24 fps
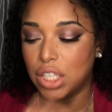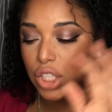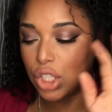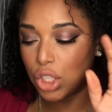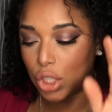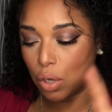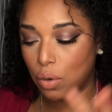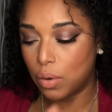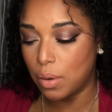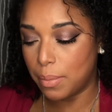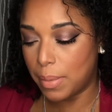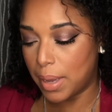It's
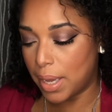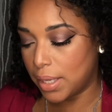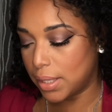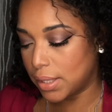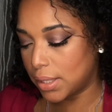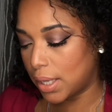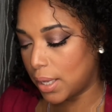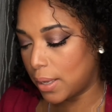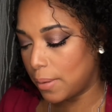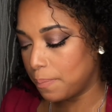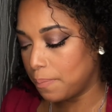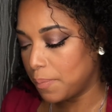so
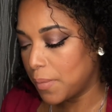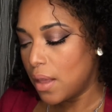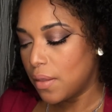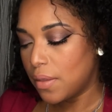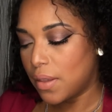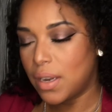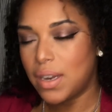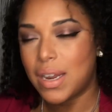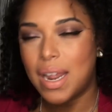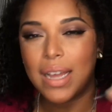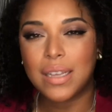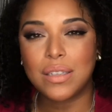amazing.
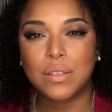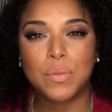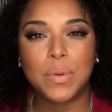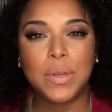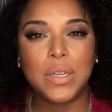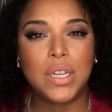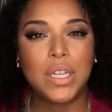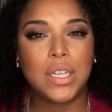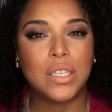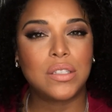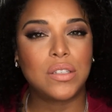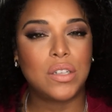The next
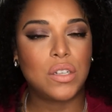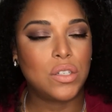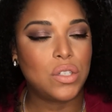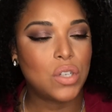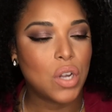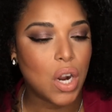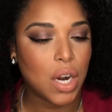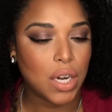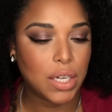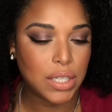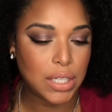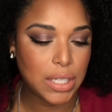one is the
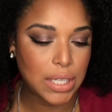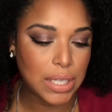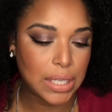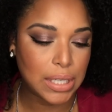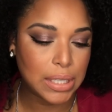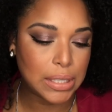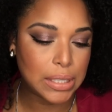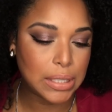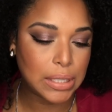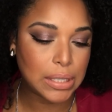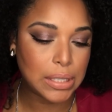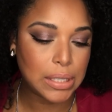
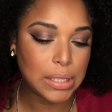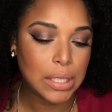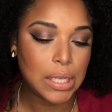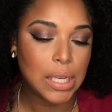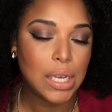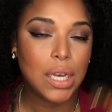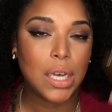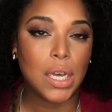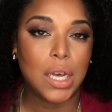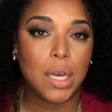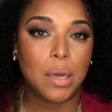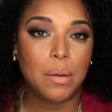Tarteist
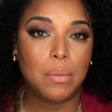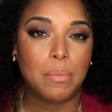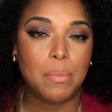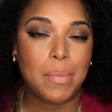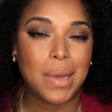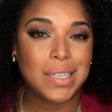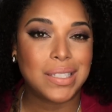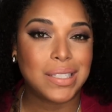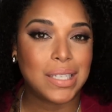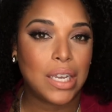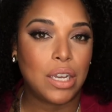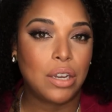
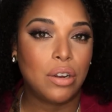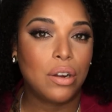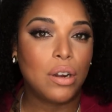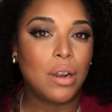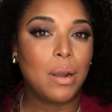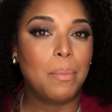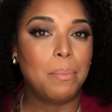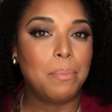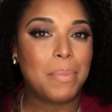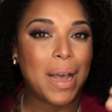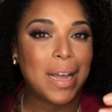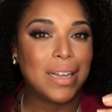
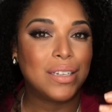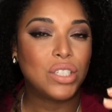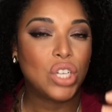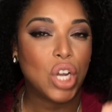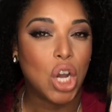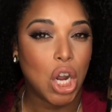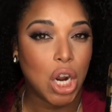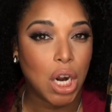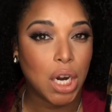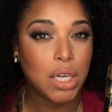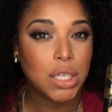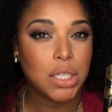mascara by
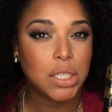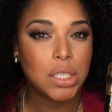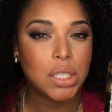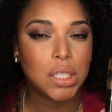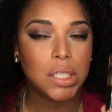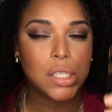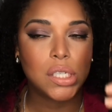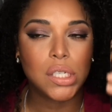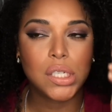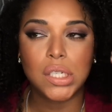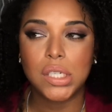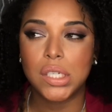
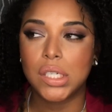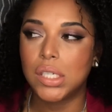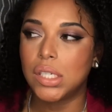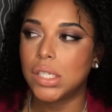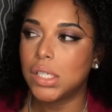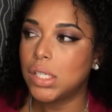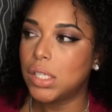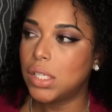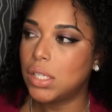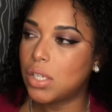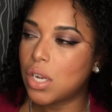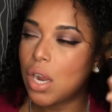Tarte.
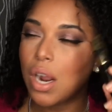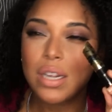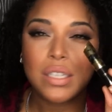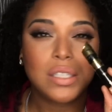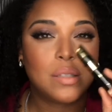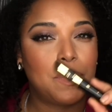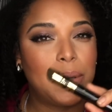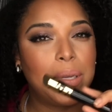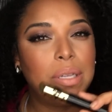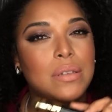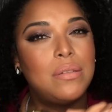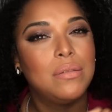
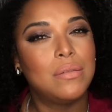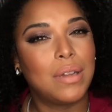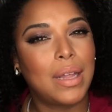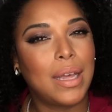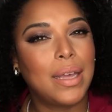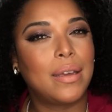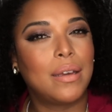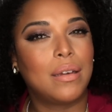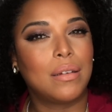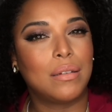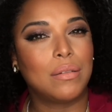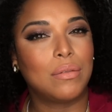Tarte's been
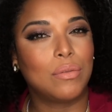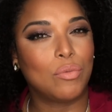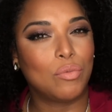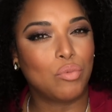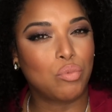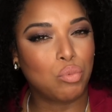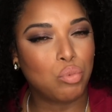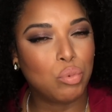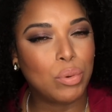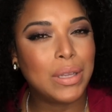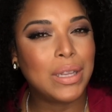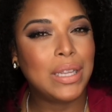like
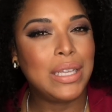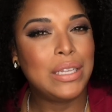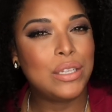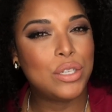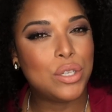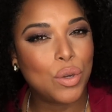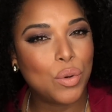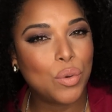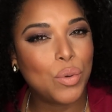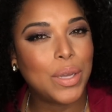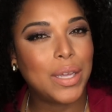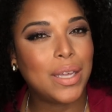really
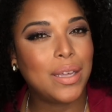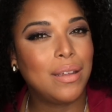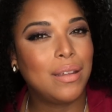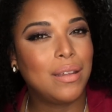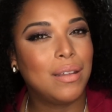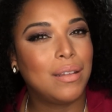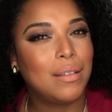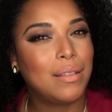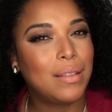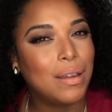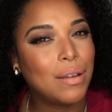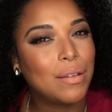doing
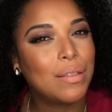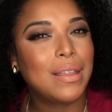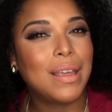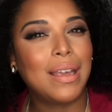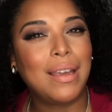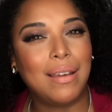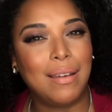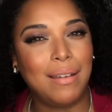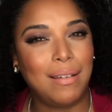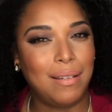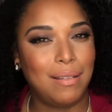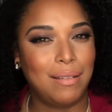their
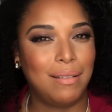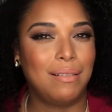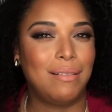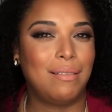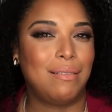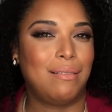thing.